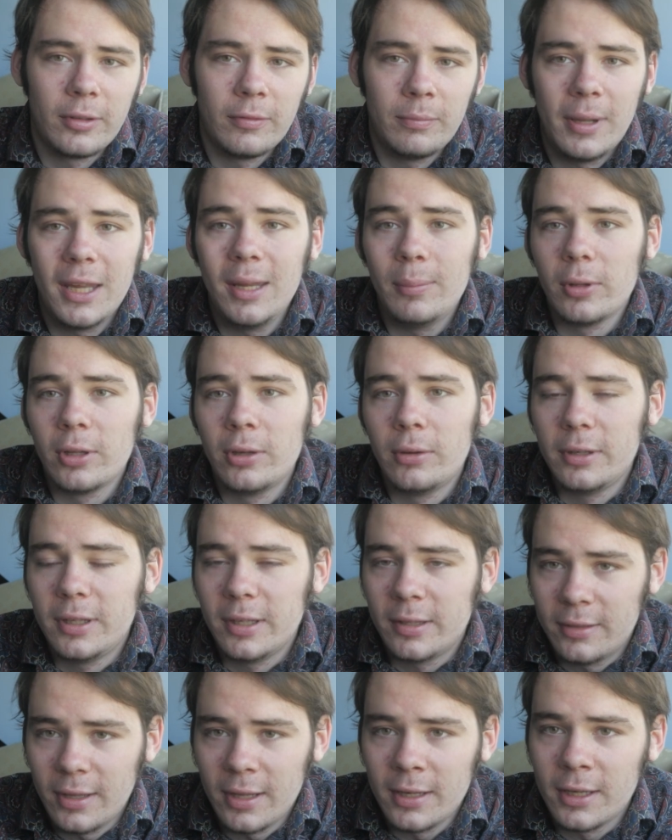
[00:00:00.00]
of people who are
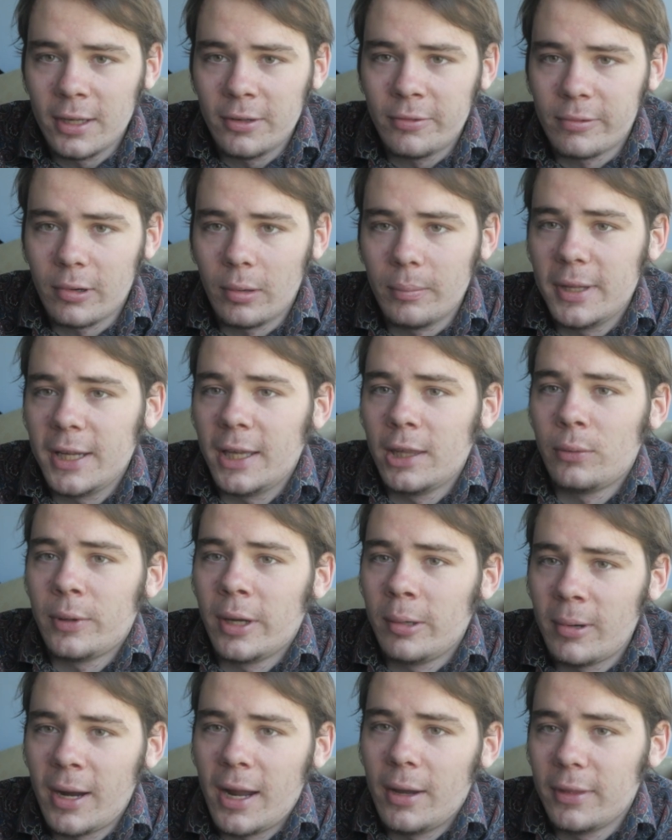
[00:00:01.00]
descended from the other
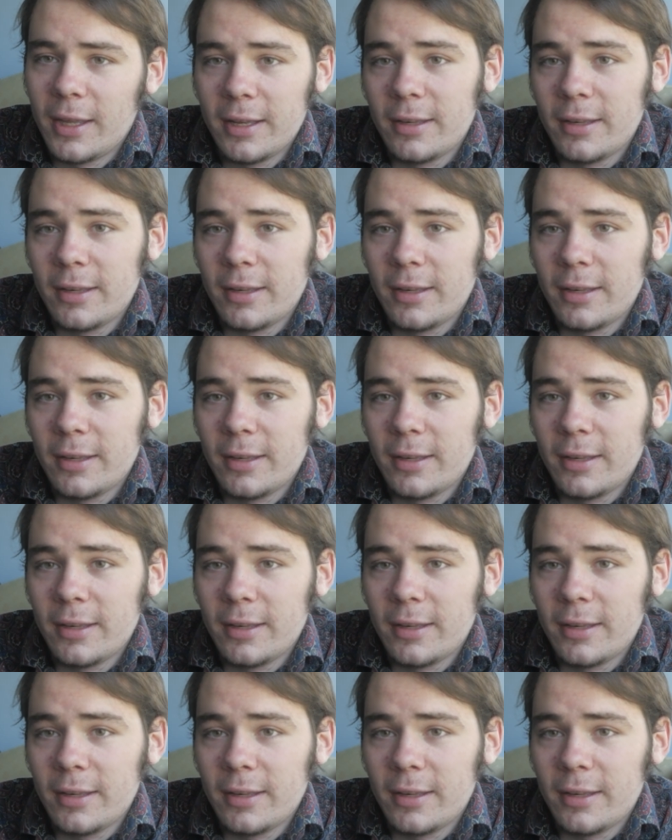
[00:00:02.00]
way around.